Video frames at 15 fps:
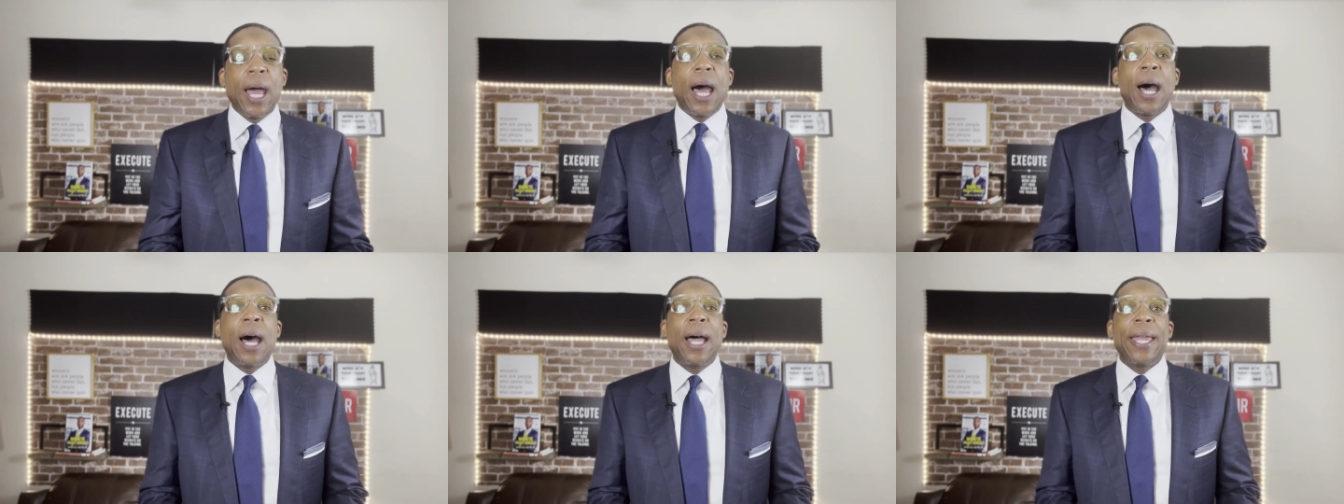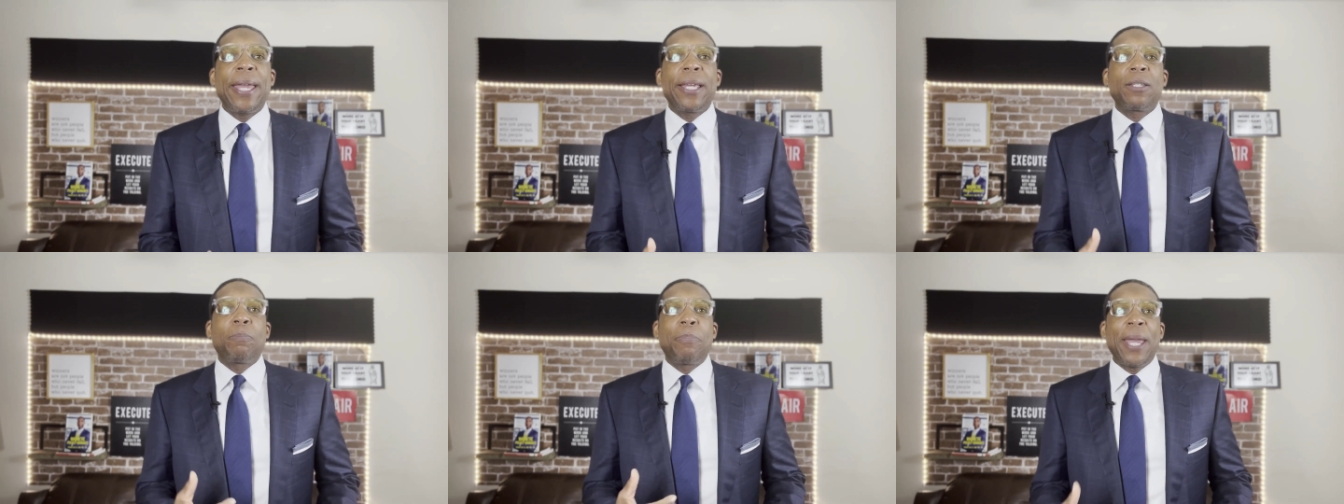uh,
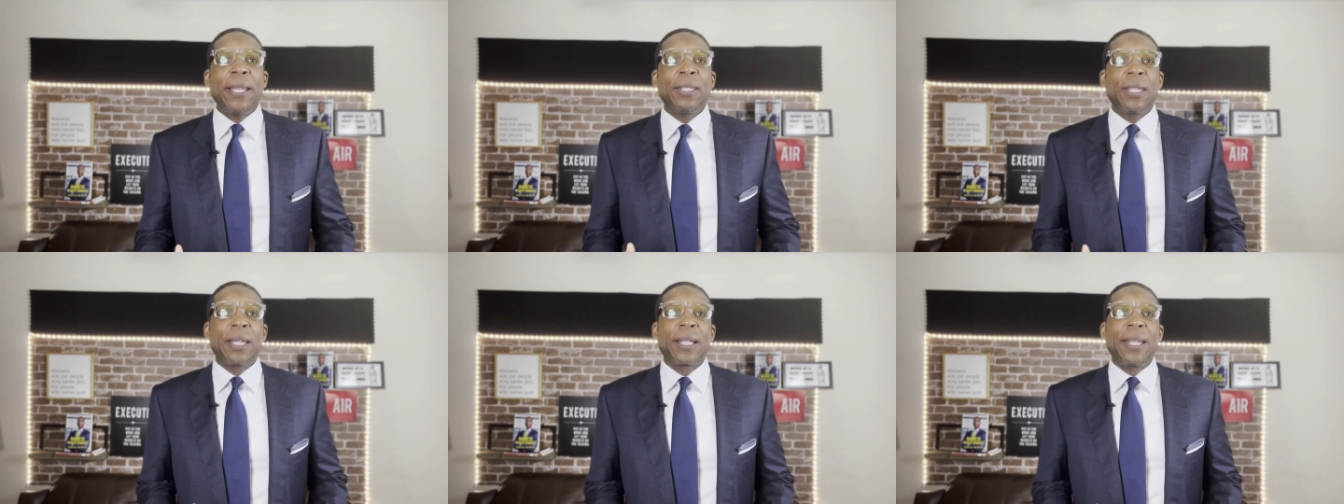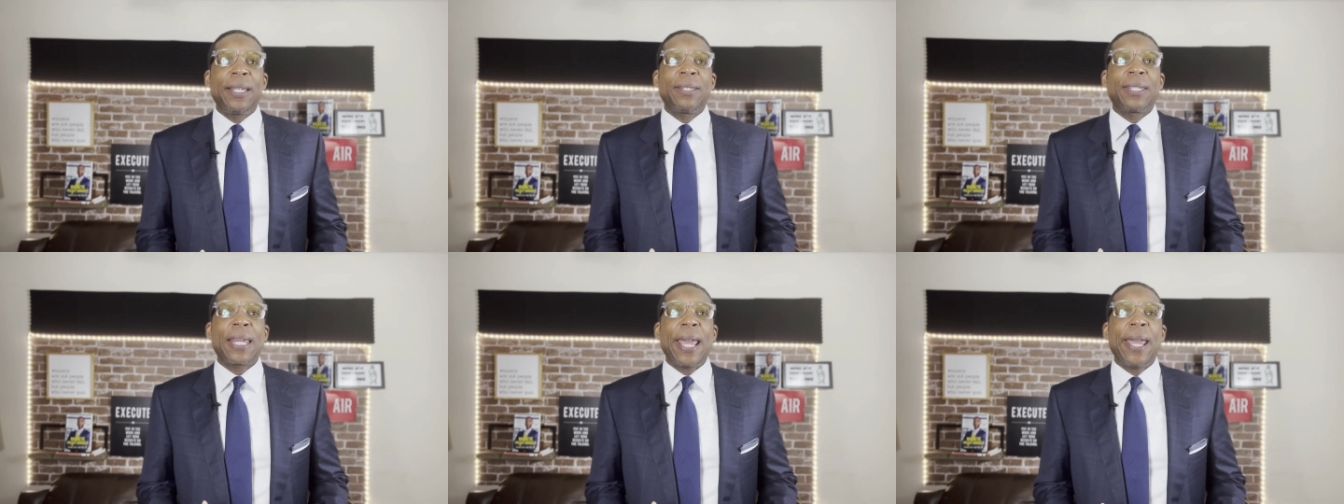is basically
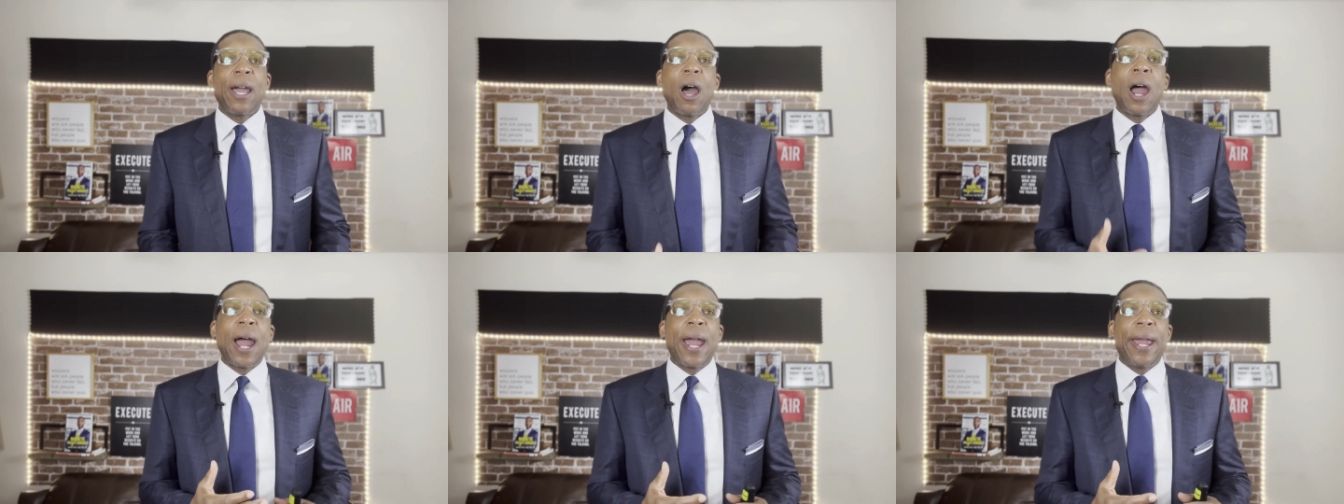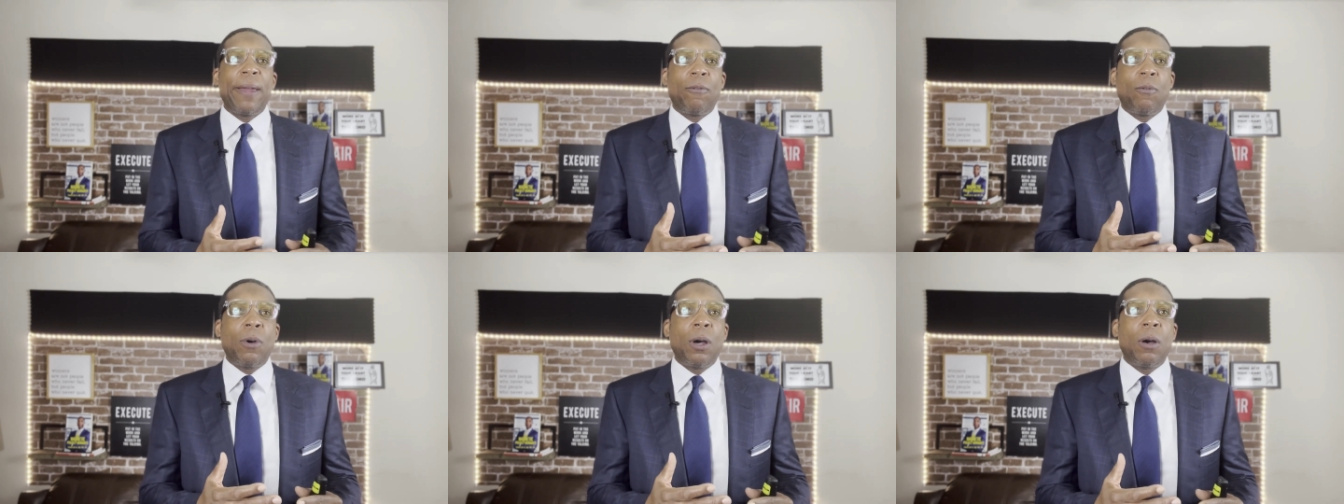say, all
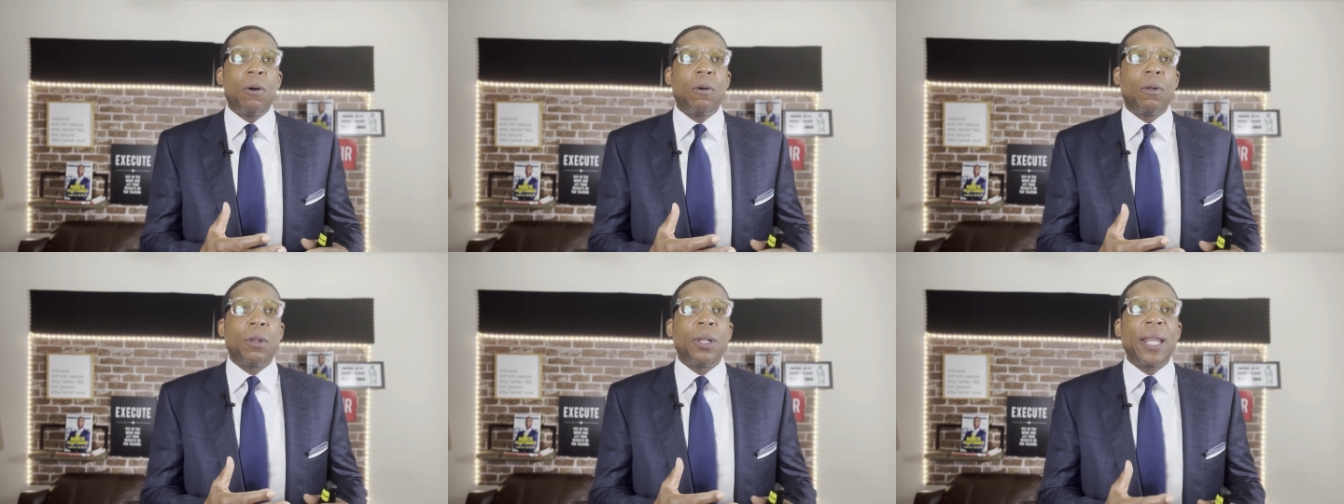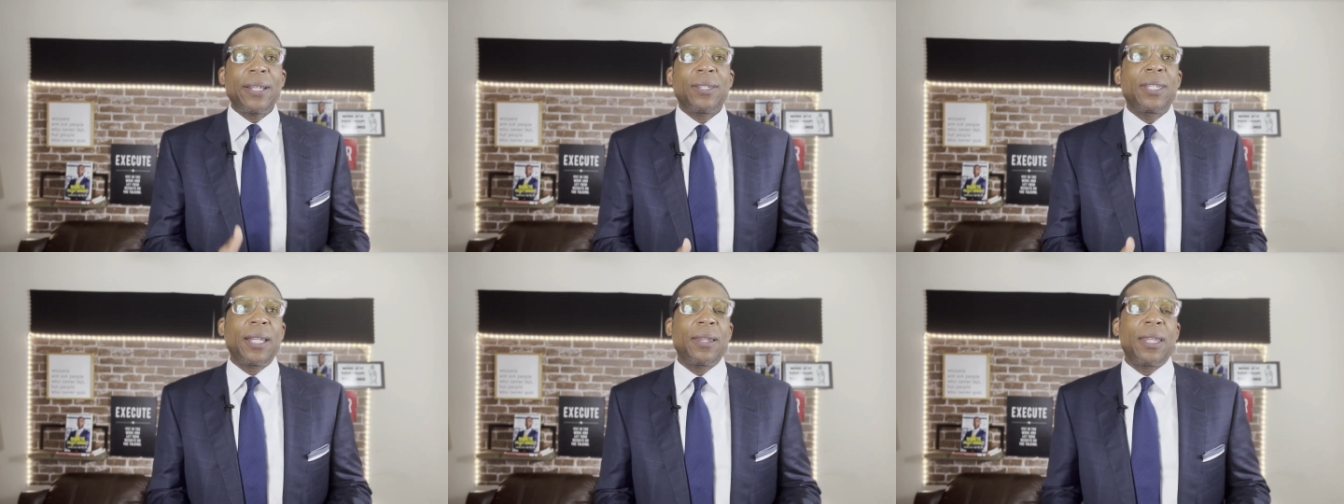right, well,
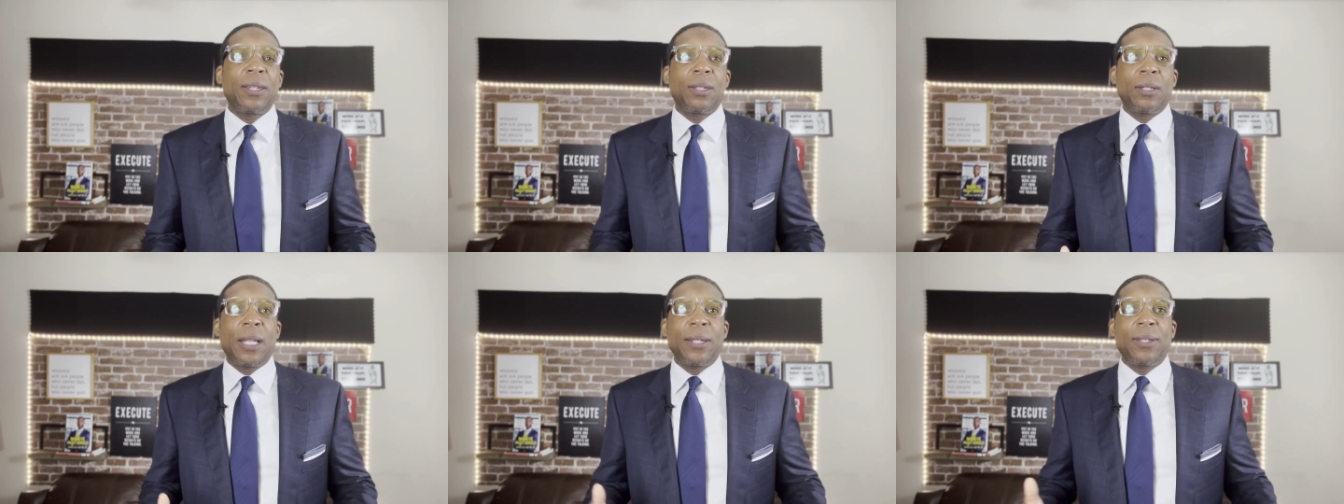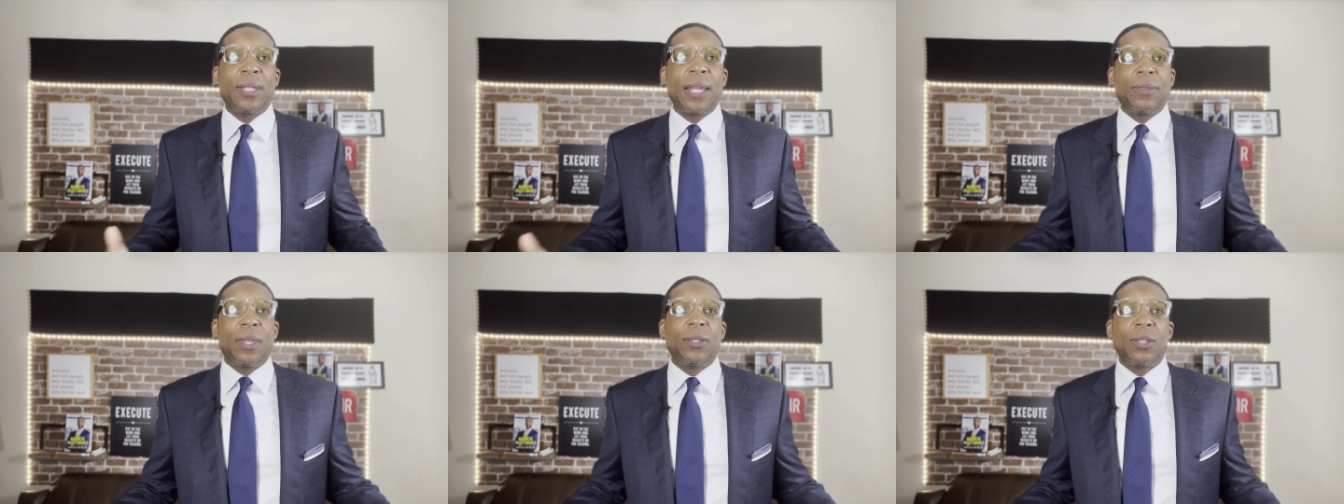let's set this, let's
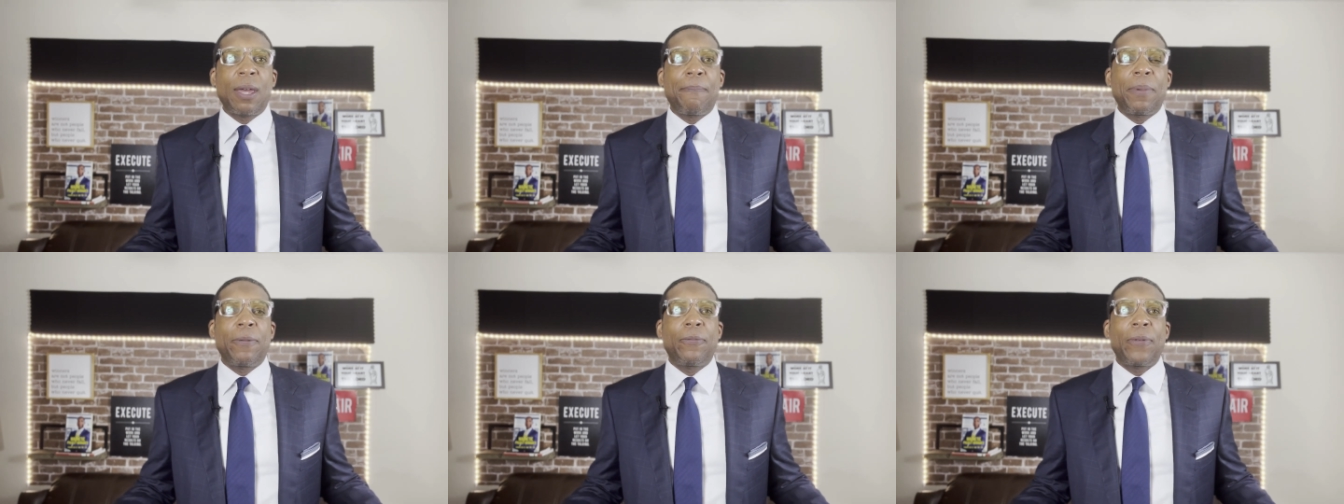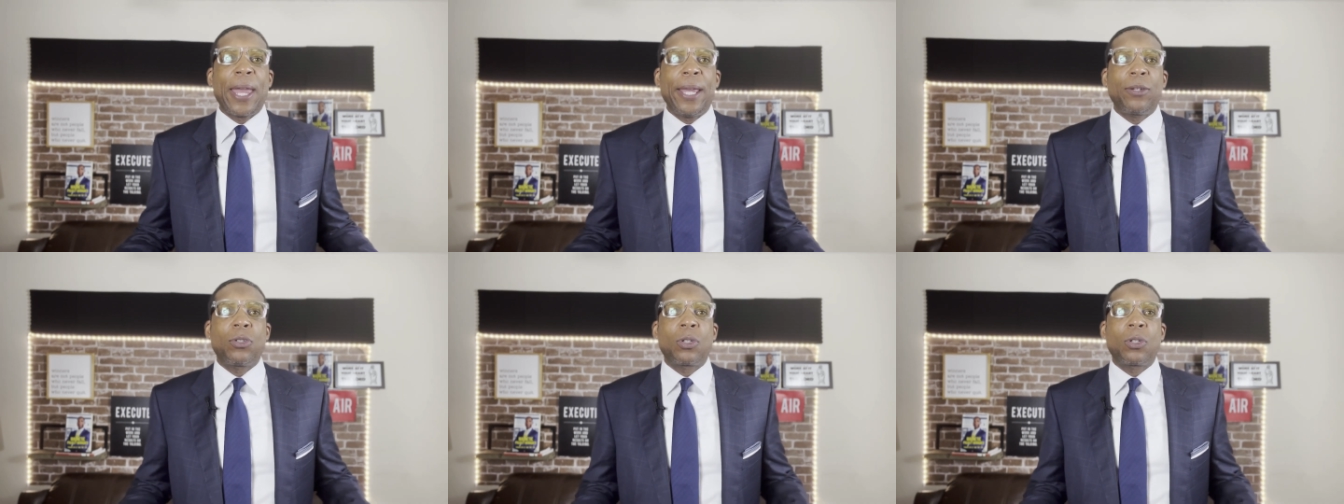set this up in phase.